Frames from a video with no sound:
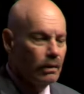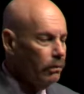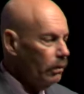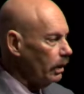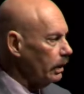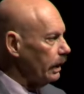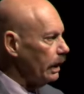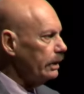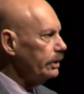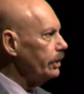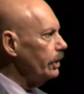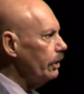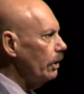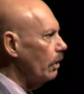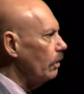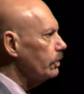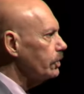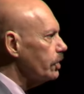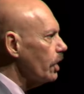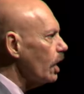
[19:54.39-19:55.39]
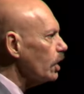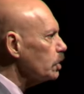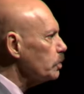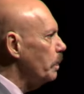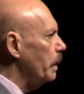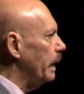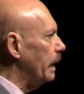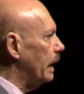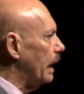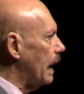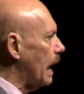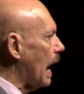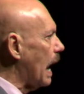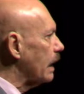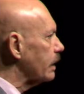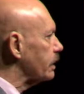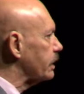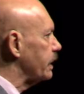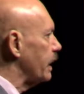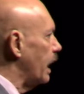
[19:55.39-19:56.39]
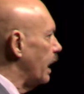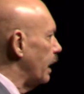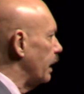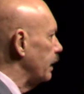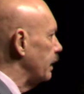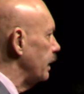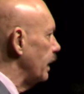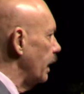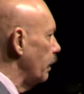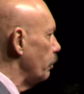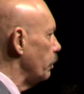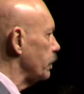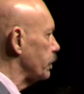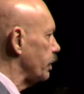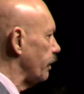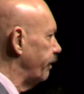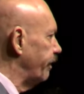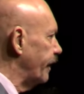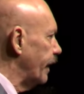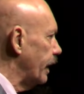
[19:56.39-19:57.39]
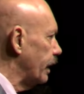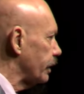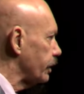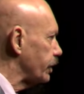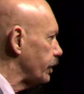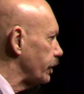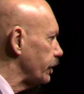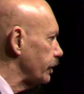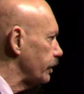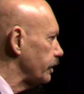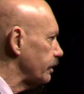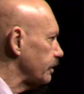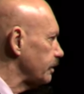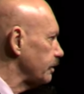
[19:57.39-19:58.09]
Well, then you don't trust me that I said it was a fish.